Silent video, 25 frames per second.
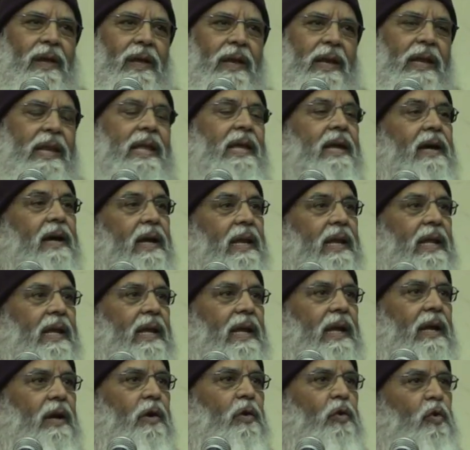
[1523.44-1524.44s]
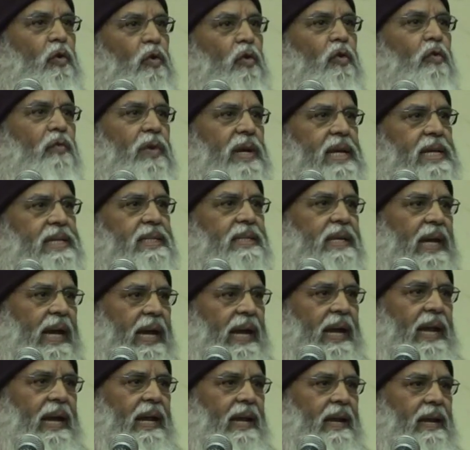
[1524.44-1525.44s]
Legally, do we
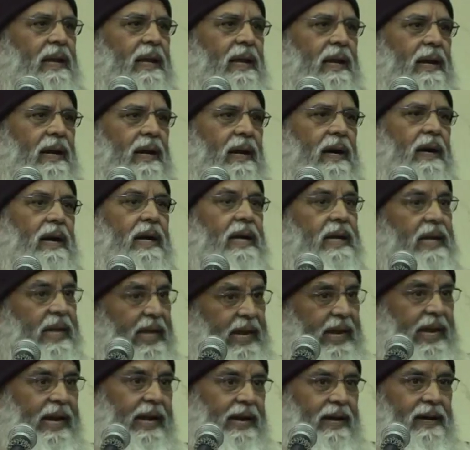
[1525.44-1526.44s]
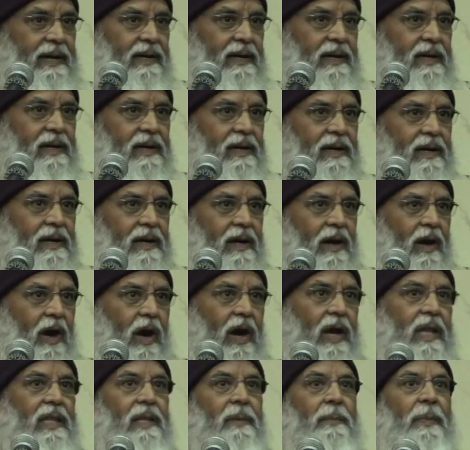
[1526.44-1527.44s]
sign a deed
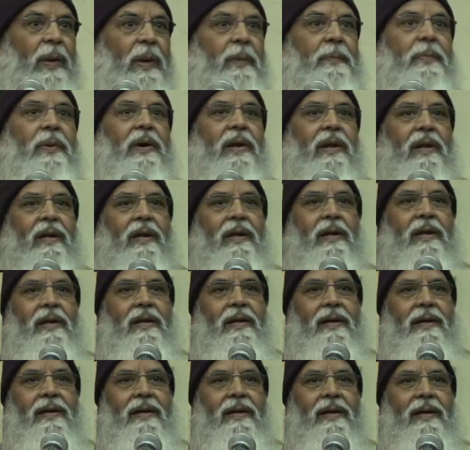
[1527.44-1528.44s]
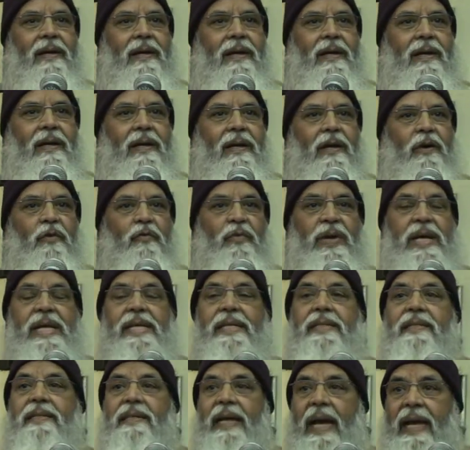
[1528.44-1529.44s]
or the paper?
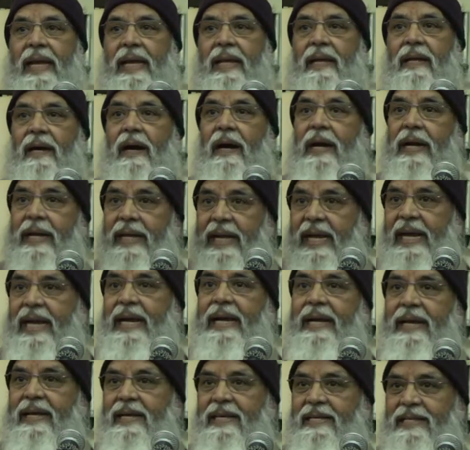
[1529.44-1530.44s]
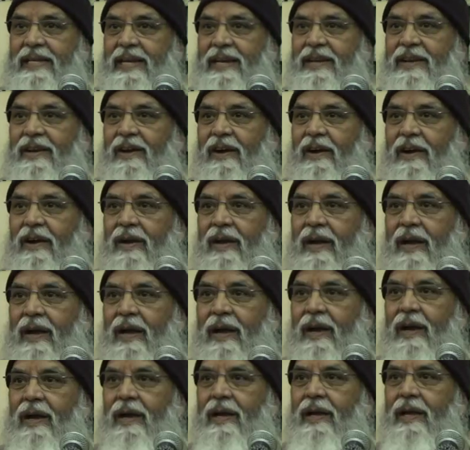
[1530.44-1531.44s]
We sign a deed, is it not?
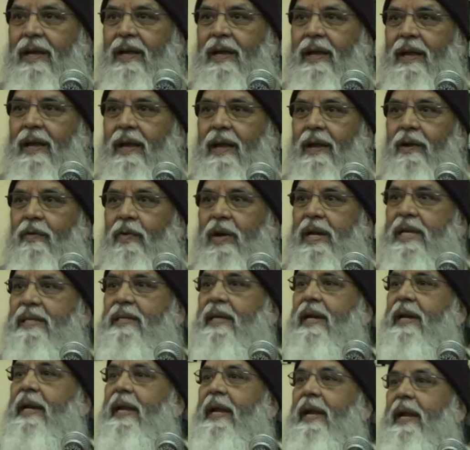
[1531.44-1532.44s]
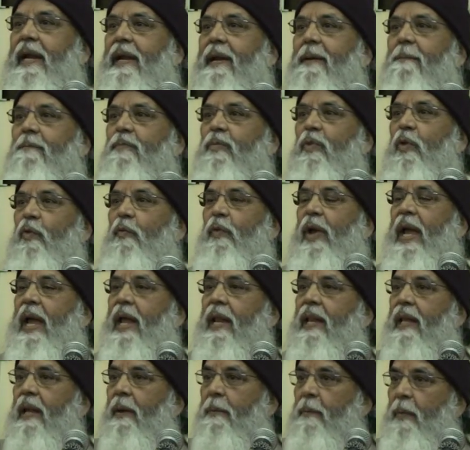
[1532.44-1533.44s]
What is the deed?
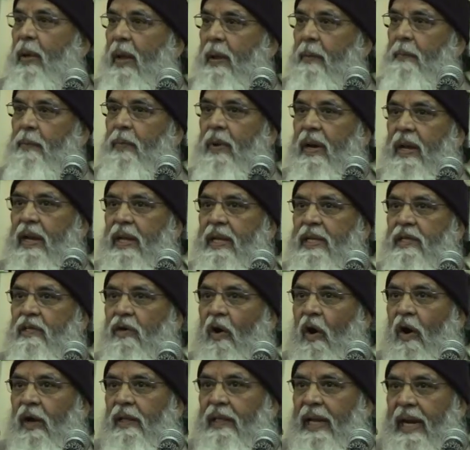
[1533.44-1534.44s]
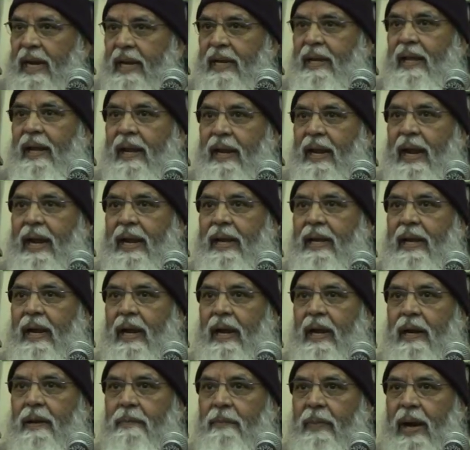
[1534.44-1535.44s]
When the paper is
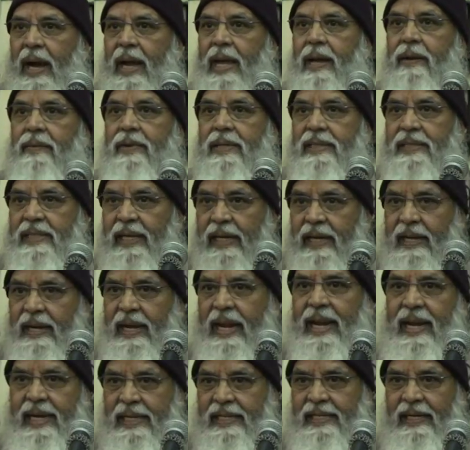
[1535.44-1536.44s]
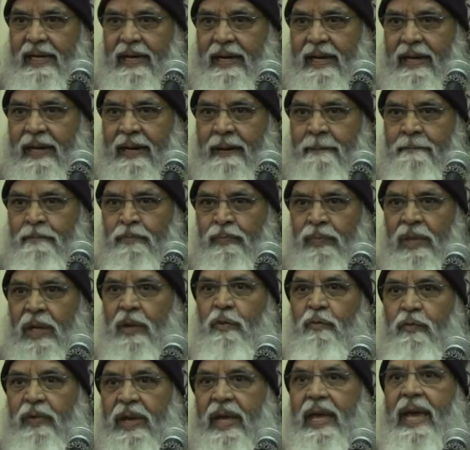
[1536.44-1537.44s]
authenticated by our signature
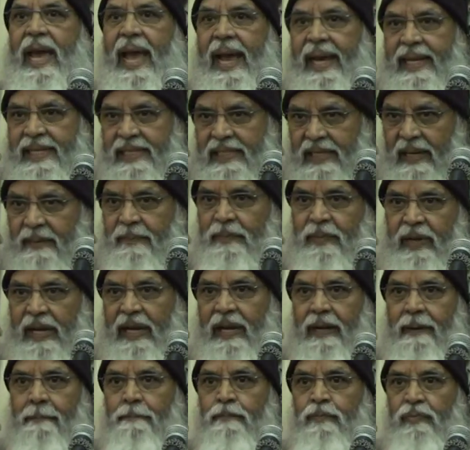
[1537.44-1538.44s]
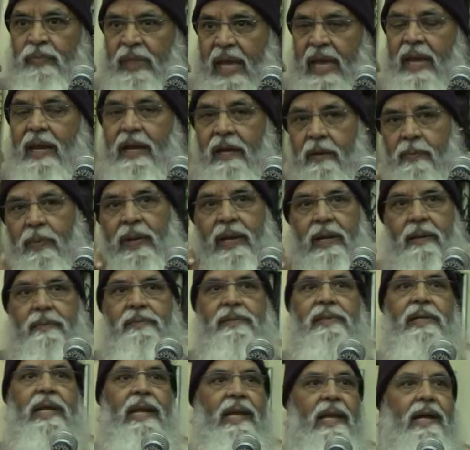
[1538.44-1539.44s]
that we accept it, then it
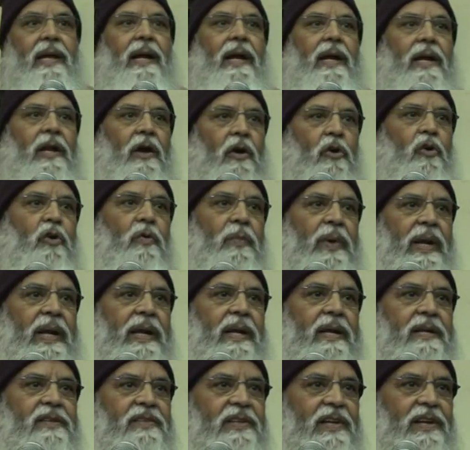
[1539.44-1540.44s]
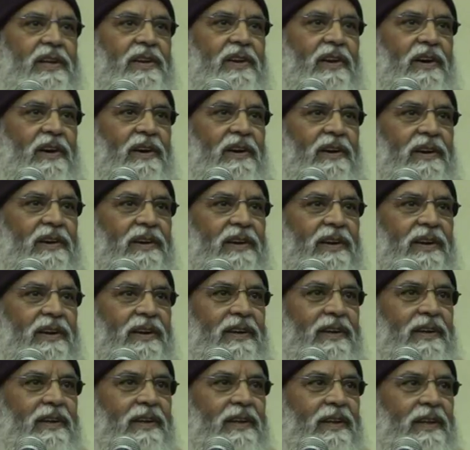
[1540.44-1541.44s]
becomes a legal document, is it
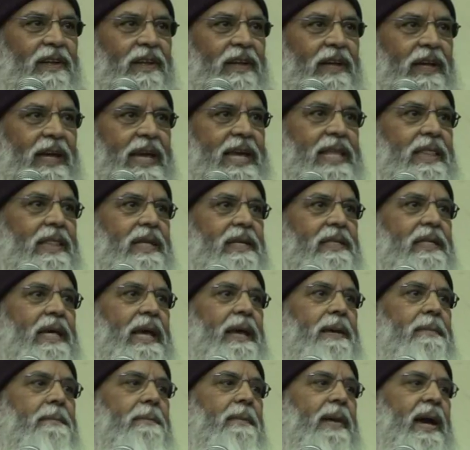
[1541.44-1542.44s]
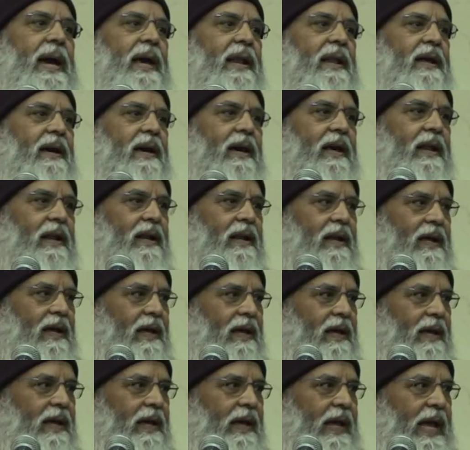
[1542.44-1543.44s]
not? In the same manner,
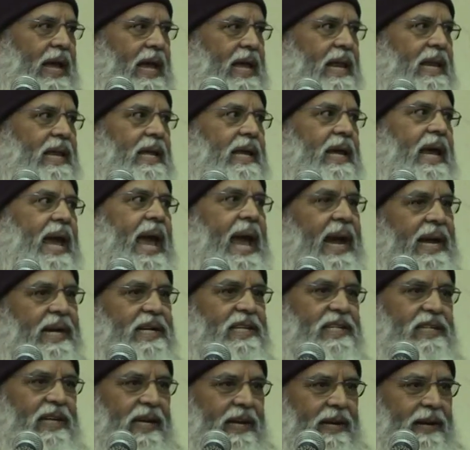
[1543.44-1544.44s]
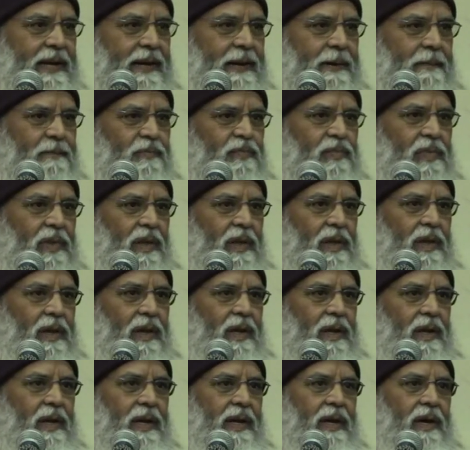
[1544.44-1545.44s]
any action
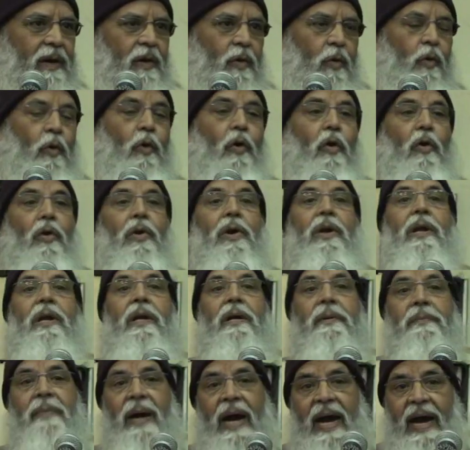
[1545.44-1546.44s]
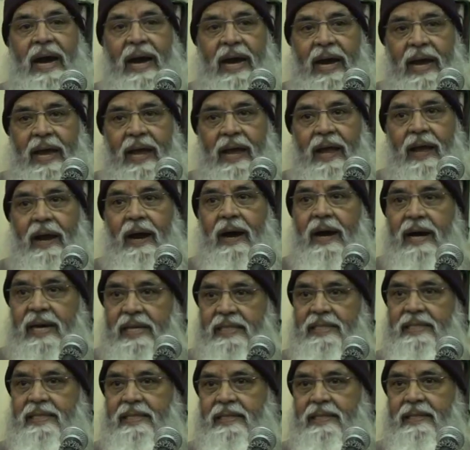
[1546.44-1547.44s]
owned by
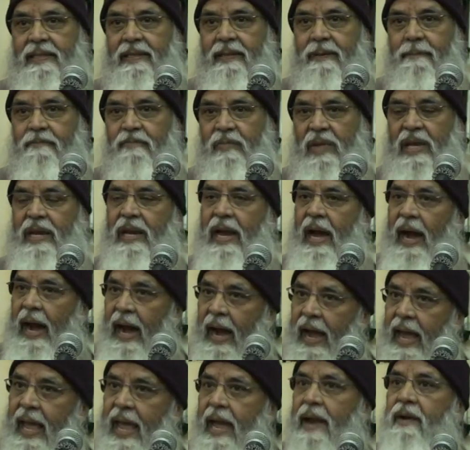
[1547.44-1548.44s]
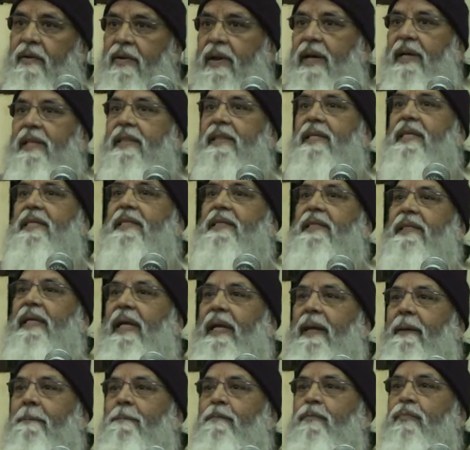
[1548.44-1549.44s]
us, then I have done this
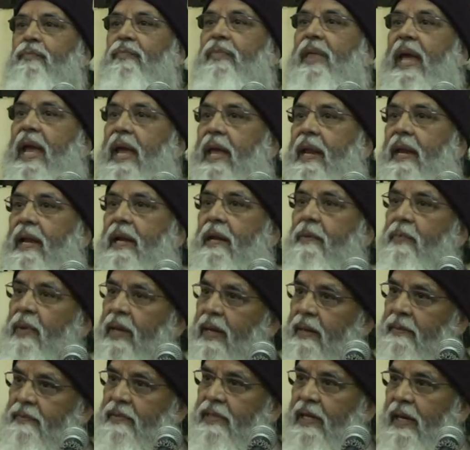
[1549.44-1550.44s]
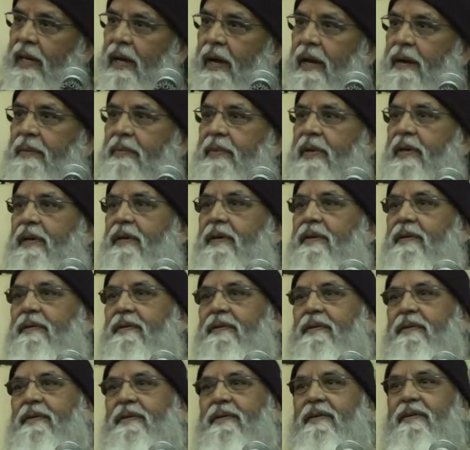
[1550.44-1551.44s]
thing, then it becomes a karma.
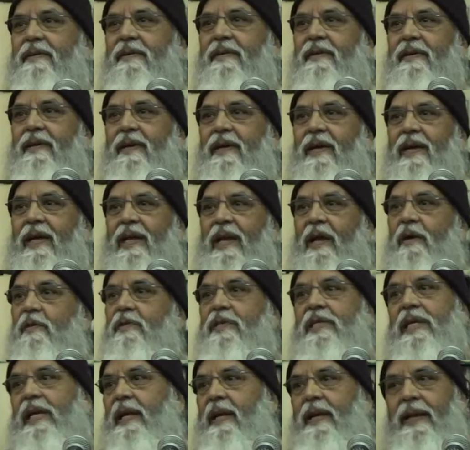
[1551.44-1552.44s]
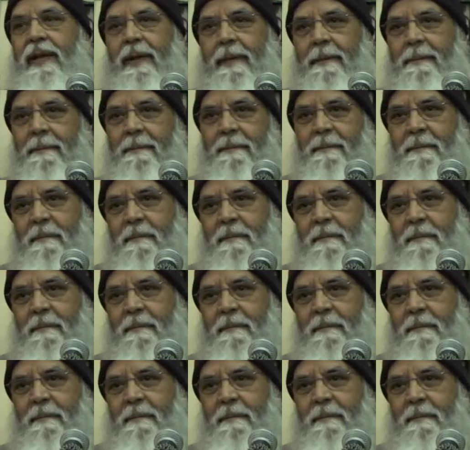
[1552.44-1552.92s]
Now see,